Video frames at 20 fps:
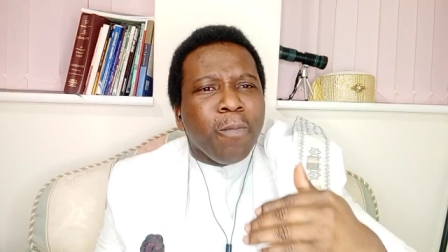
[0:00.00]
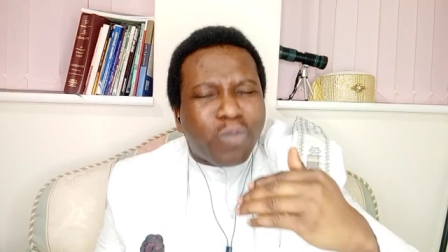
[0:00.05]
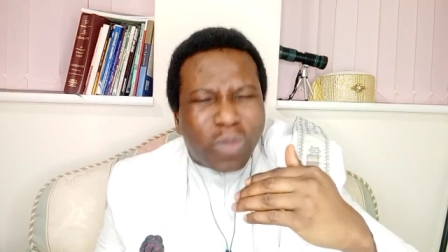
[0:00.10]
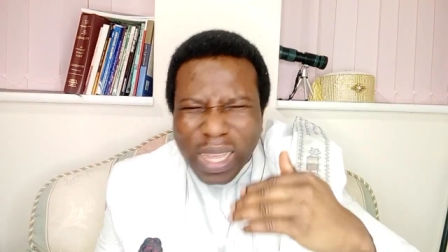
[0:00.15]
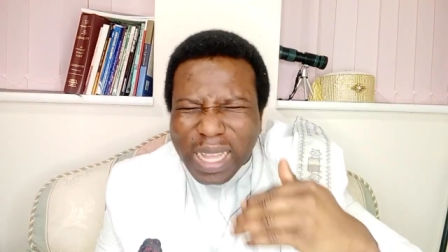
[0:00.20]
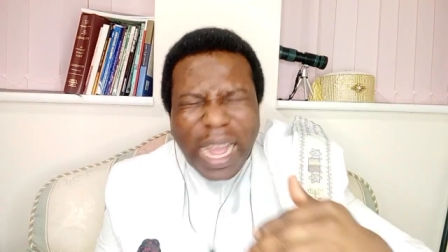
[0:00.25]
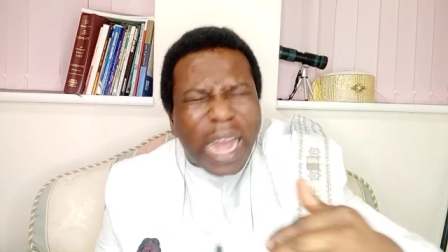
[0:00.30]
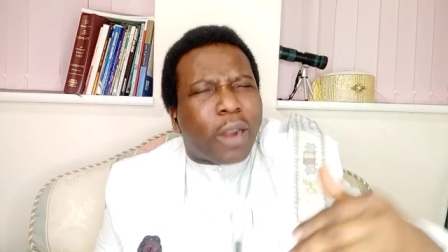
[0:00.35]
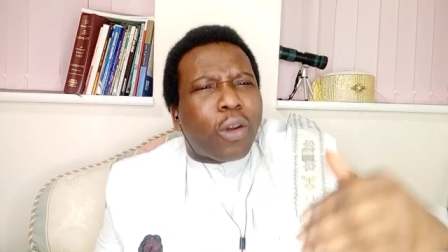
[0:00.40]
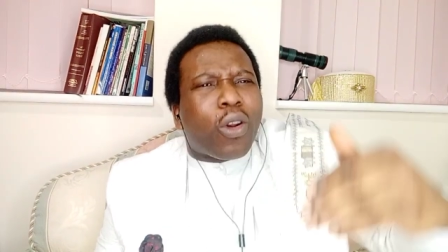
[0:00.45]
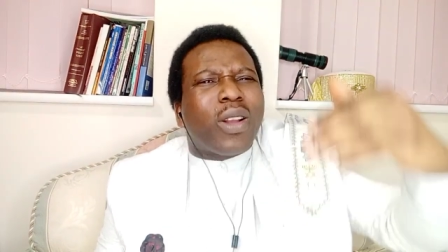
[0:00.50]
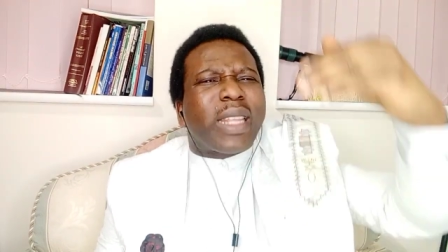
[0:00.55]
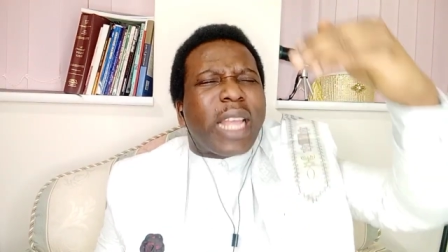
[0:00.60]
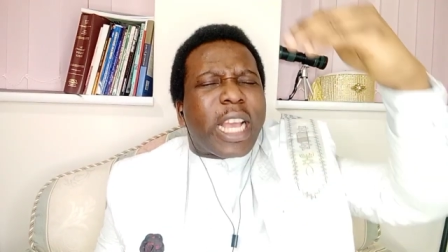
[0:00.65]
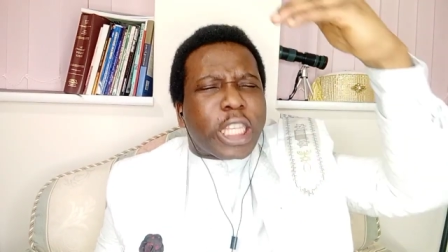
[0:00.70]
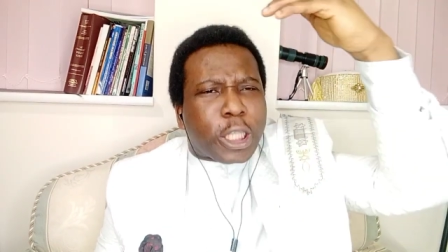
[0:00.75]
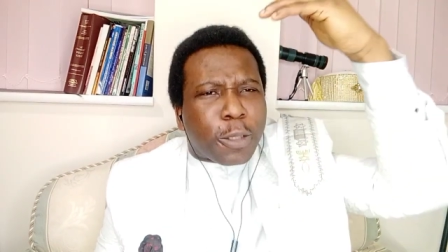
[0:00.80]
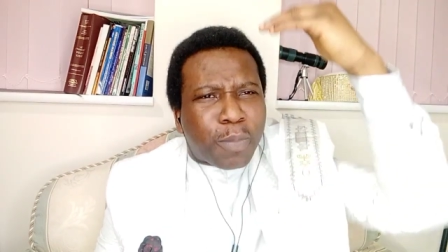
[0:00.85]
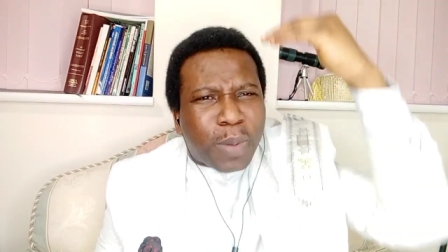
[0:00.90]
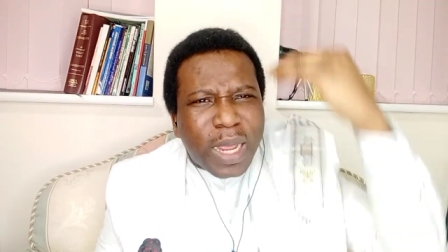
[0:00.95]
They cannot
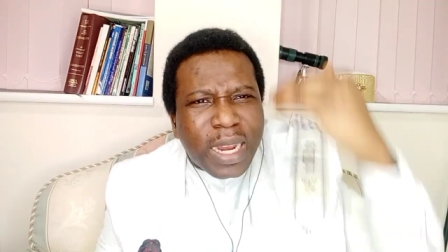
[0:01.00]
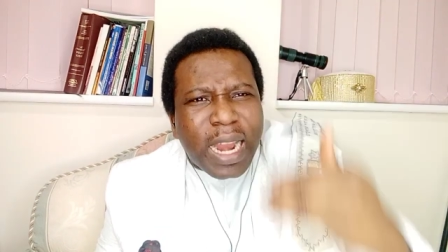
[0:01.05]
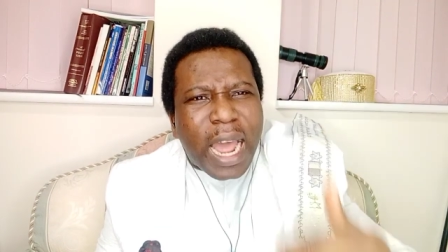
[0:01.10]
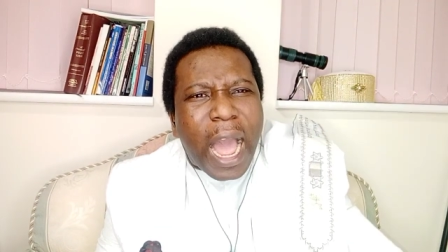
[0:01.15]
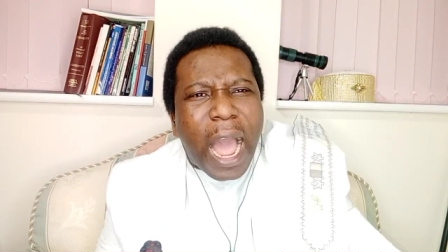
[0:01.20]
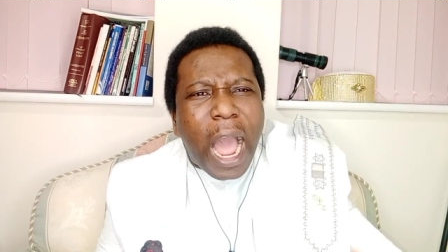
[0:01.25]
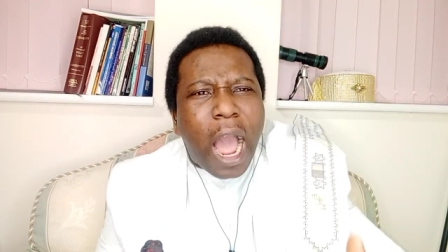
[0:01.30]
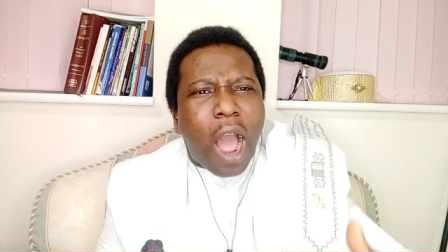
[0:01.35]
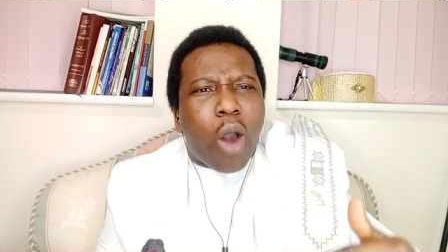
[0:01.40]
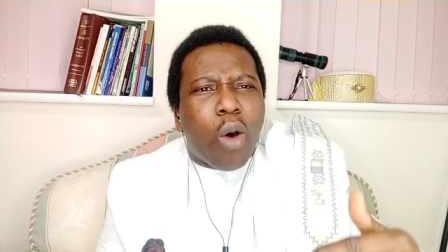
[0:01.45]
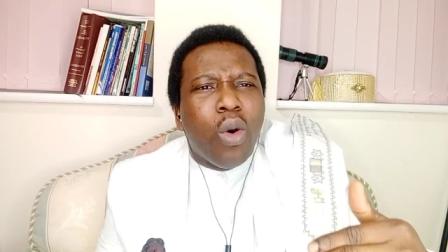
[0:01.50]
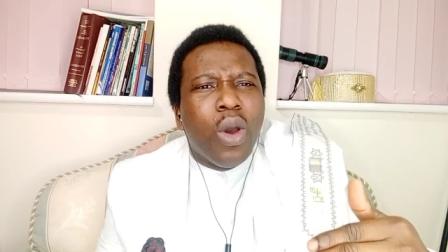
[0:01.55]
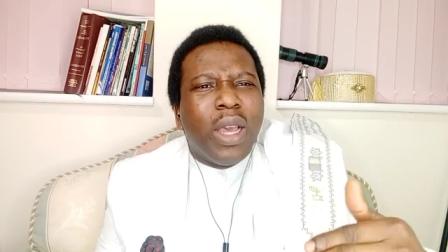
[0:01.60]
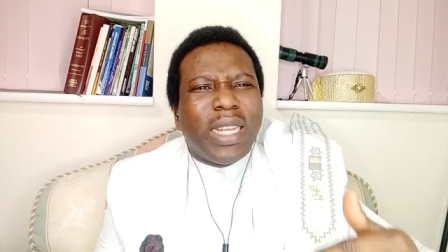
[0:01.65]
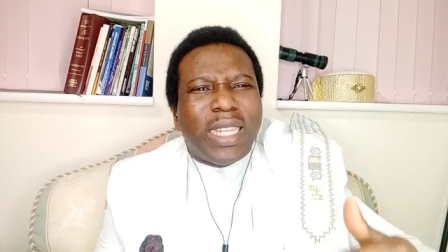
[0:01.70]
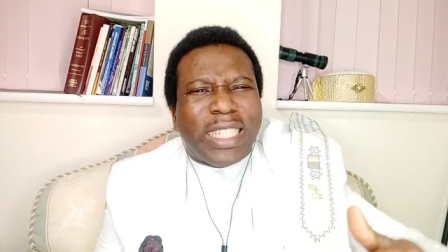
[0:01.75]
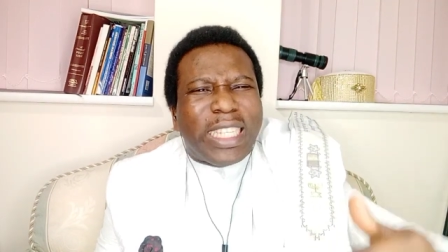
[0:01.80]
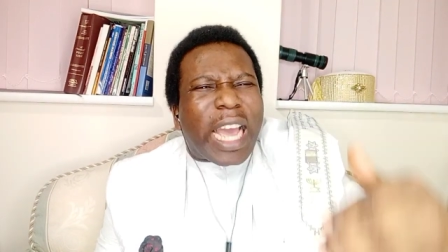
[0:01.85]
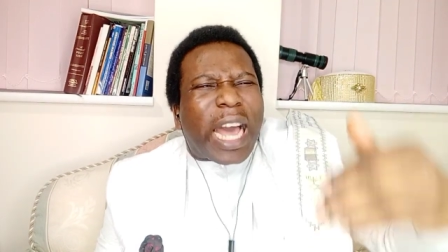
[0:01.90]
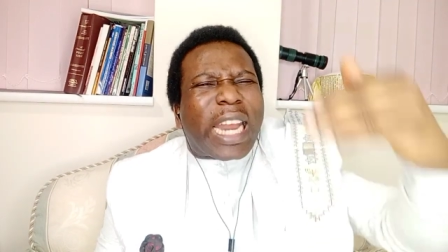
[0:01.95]
explain how
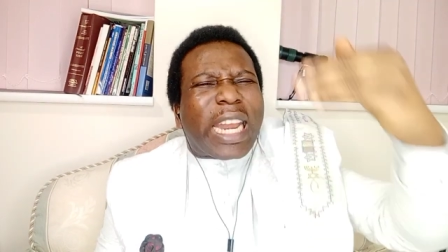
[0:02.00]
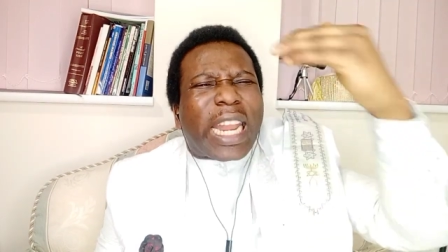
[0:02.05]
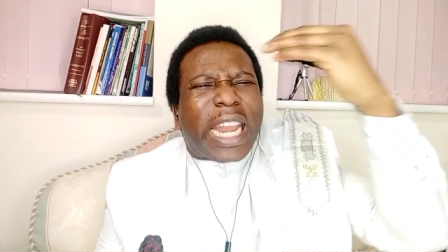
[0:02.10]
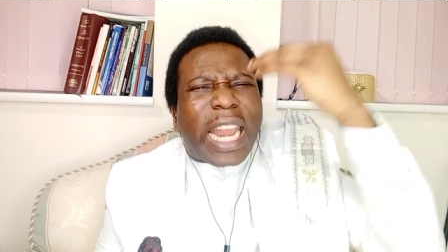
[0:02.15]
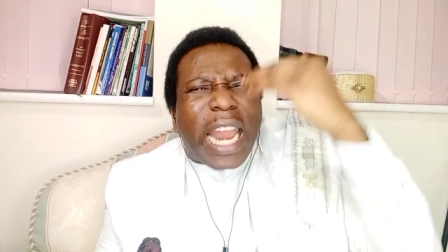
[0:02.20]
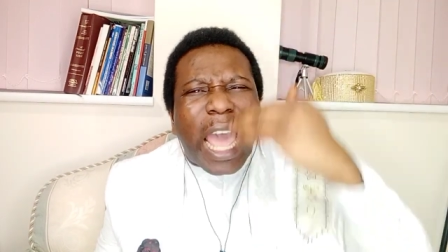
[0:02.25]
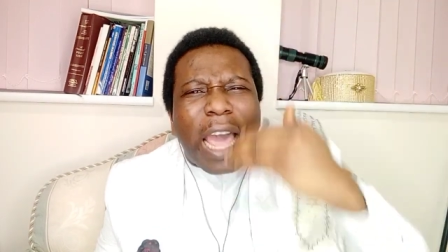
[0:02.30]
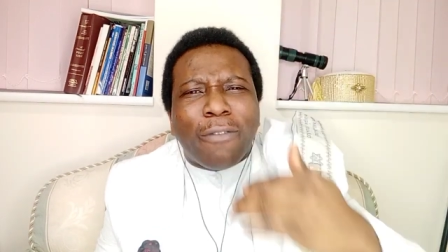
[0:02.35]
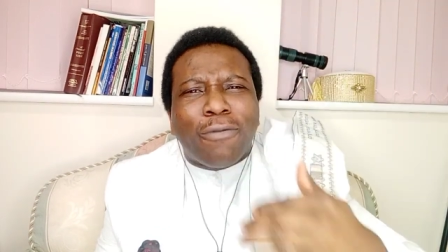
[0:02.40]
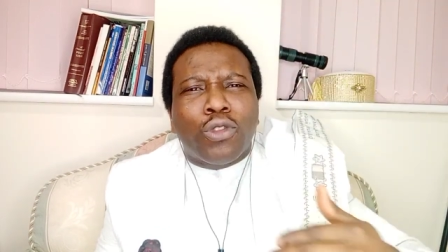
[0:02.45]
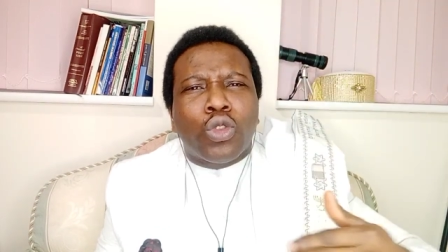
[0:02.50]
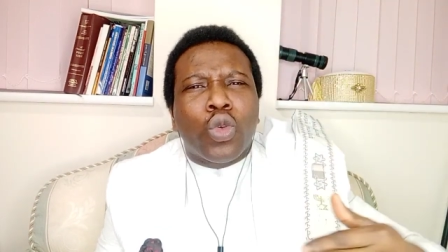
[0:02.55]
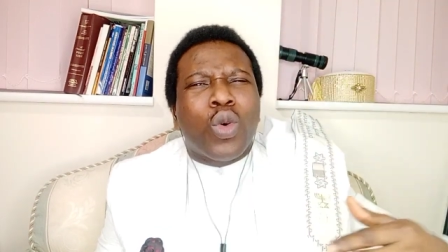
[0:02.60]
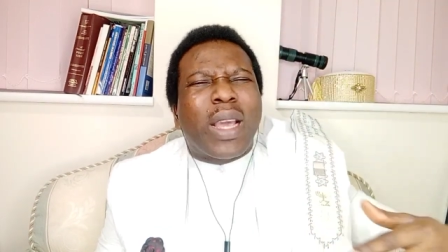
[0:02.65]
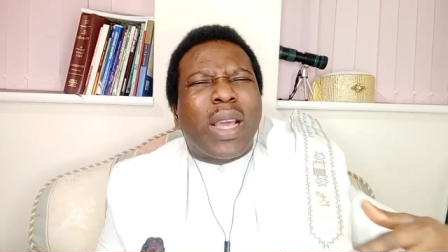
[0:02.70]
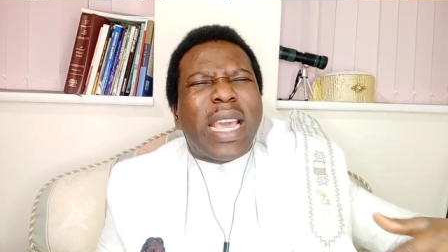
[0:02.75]
their life took